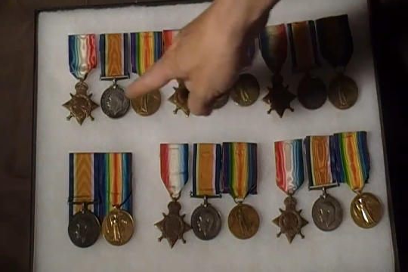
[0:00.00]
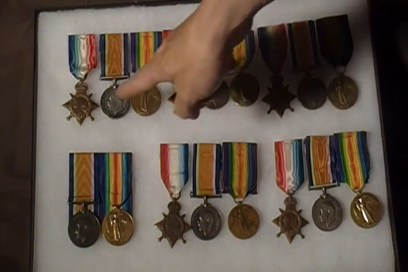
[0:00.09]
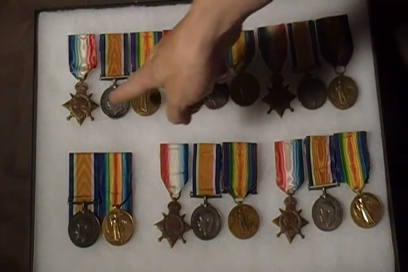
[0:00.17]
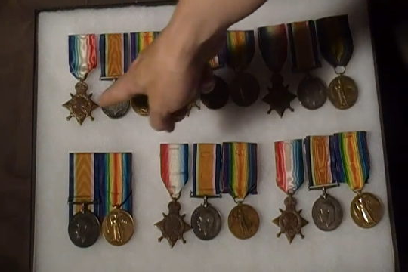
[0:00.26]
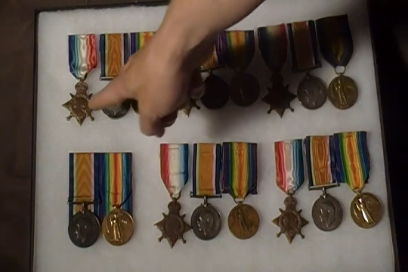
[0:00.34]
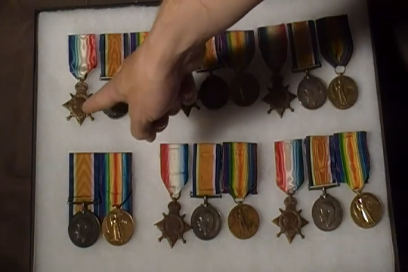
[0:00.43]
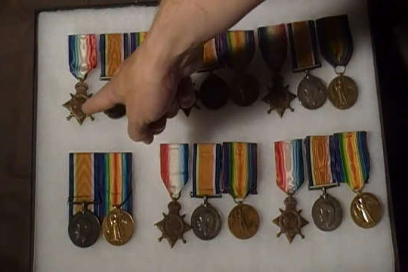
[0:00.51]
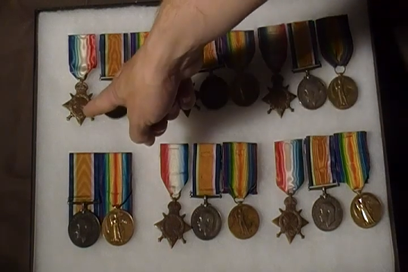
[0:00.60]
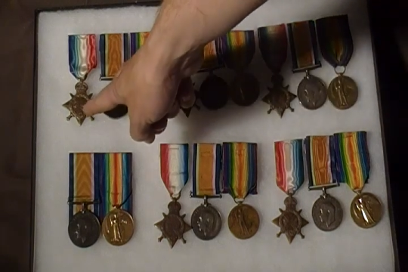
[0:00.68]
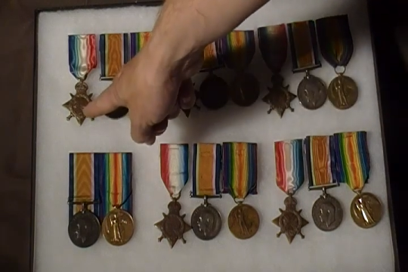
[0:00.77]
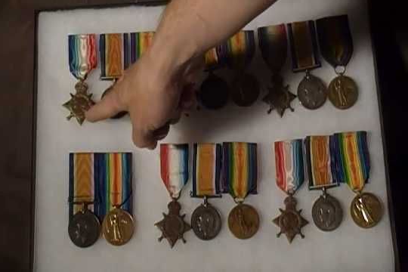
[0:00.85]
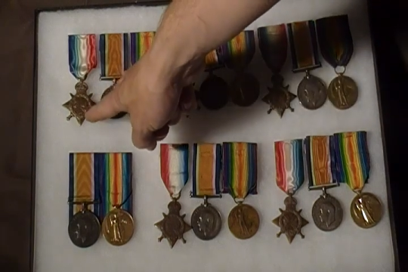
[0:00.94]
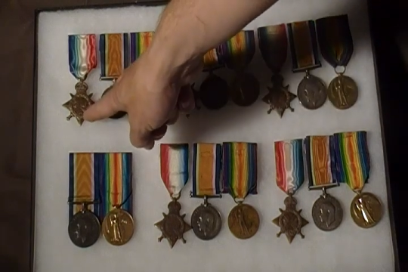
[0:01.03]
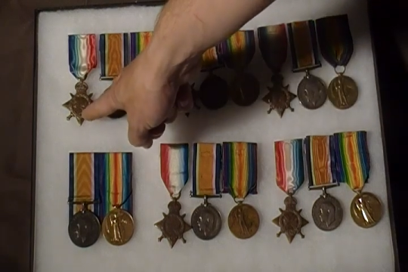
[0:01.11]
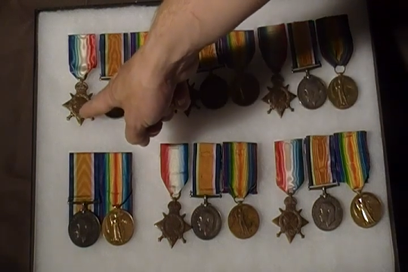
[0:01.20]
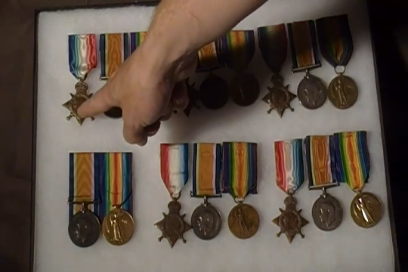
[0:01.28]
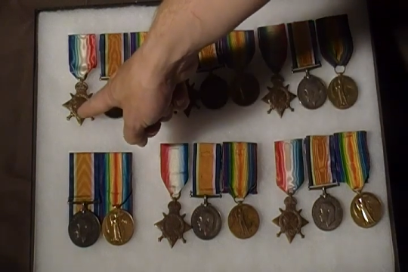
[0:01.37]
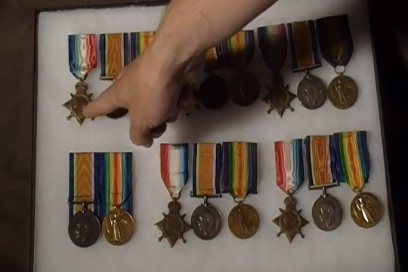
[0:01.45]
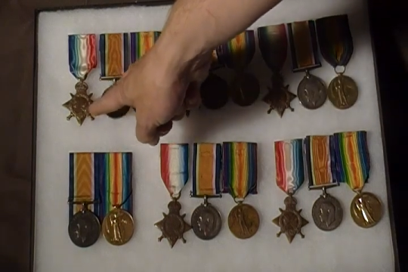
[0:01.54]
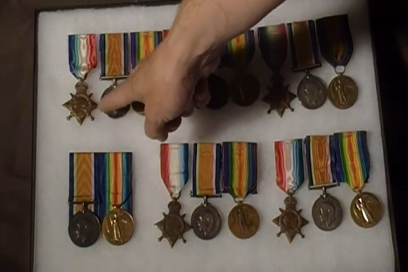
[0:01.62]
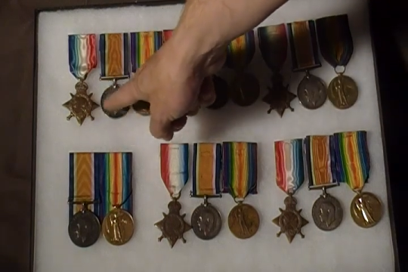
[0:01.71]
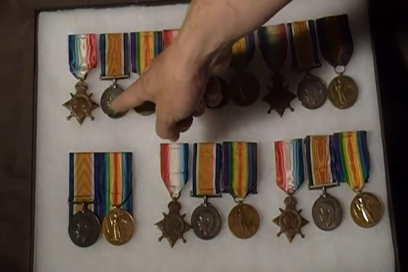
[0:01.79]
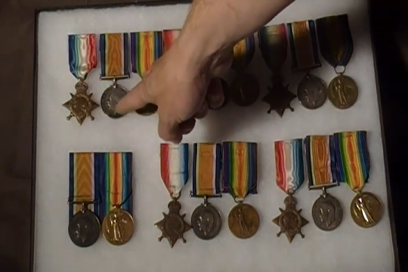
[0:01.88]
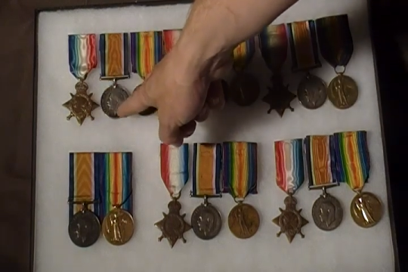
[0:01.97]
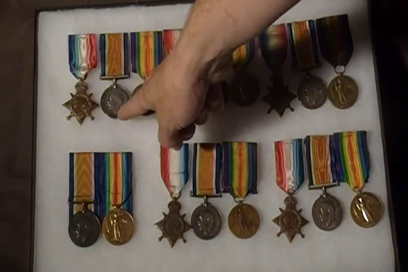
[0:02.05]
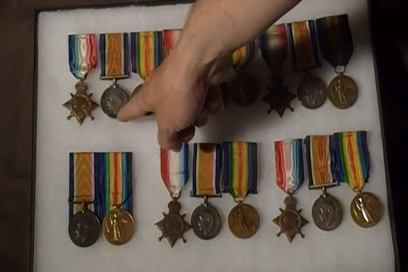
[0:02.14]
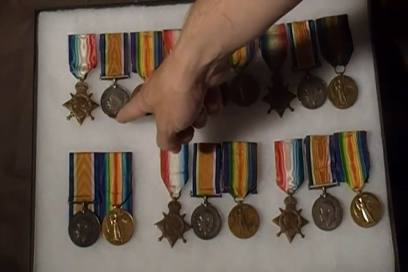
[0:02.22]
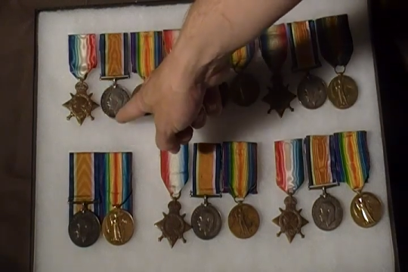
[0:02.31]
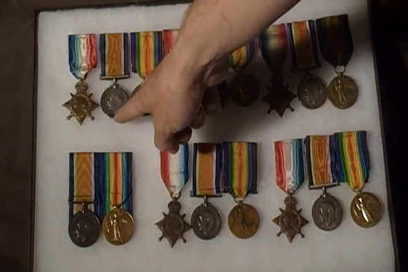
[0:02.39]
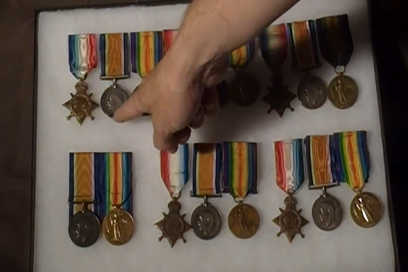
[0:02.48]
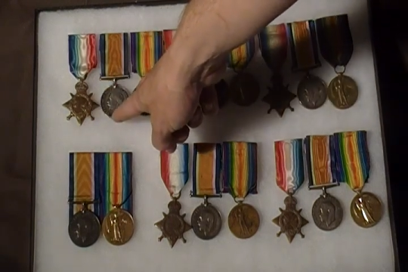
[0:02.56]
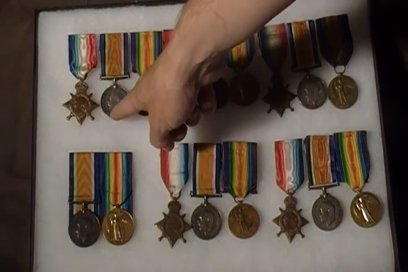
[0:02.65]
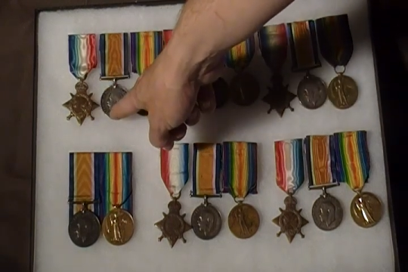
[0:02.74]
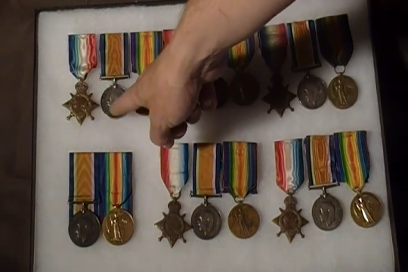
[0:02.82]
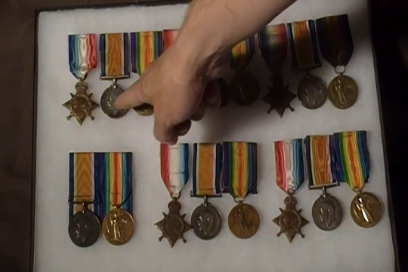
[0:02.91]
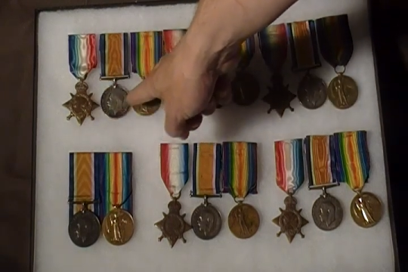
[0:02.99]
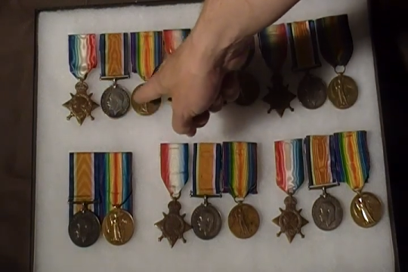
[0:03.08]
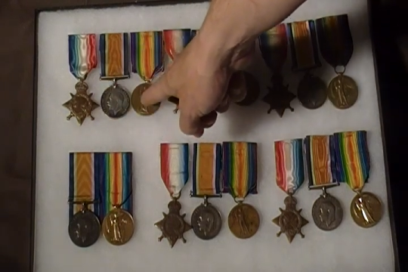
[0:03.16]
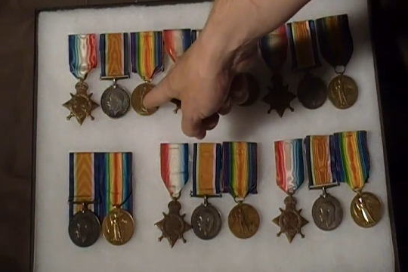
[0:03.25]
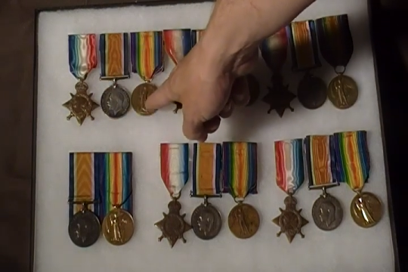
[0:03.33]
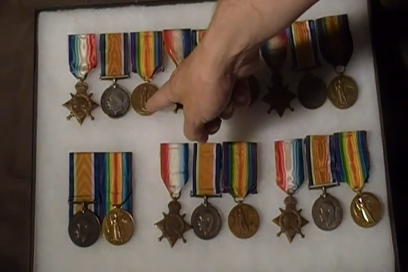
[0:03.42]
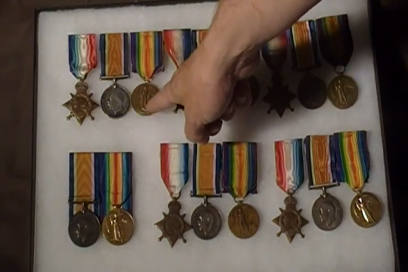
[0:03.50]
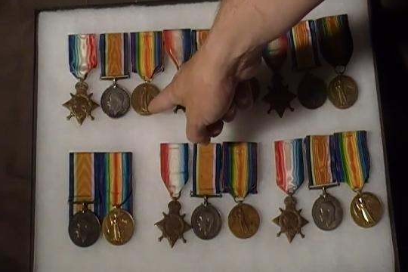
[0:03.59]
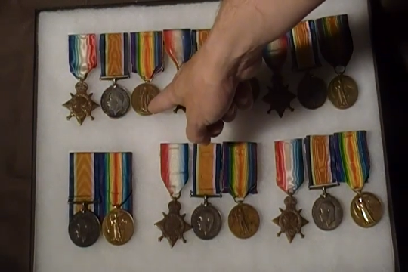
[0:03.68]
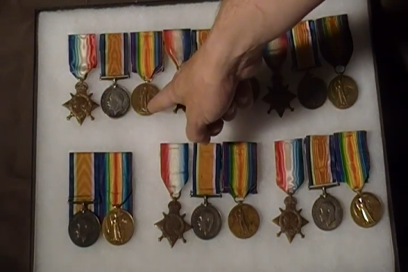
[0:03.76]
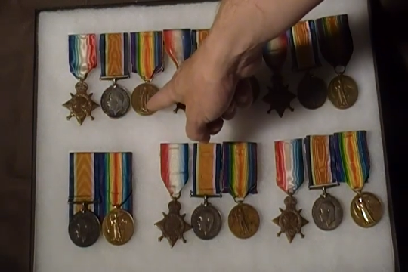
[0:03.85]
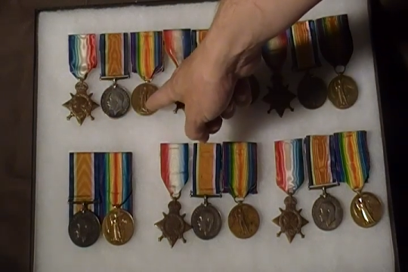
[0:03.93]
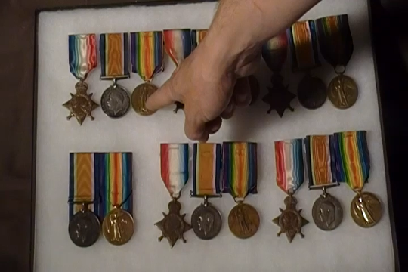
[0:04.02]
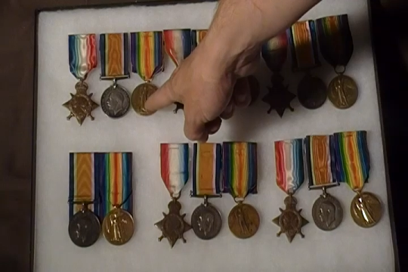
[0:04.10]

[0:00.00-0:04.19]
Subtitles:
No face is visible, so there are no lips to read.